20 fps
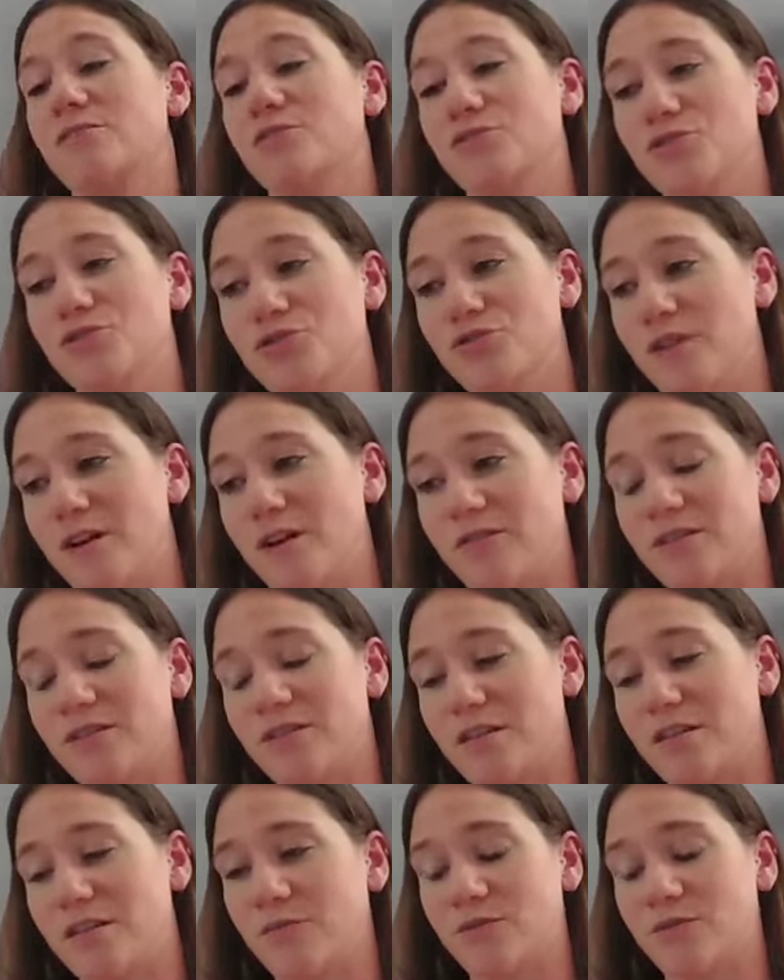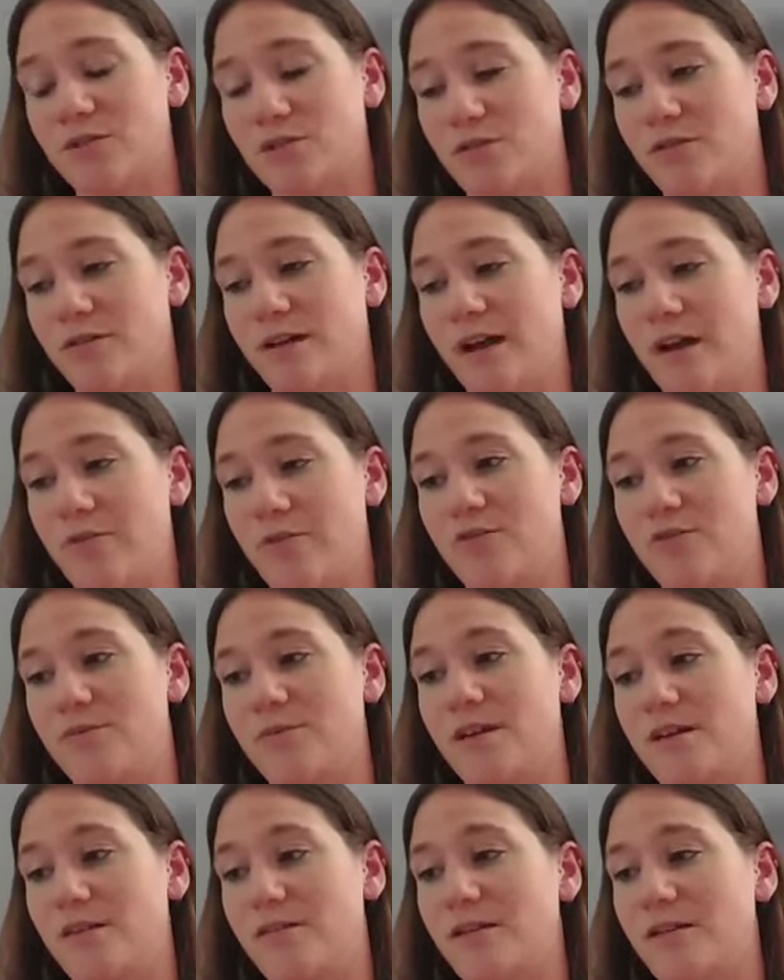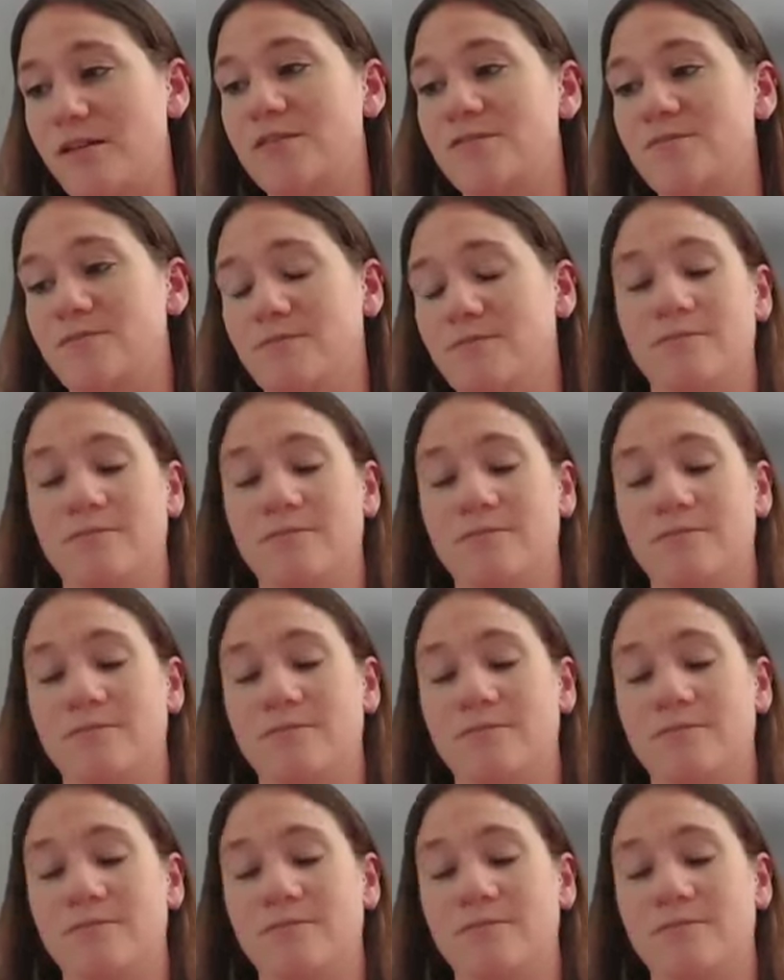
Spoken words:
knew everything that was going on with me and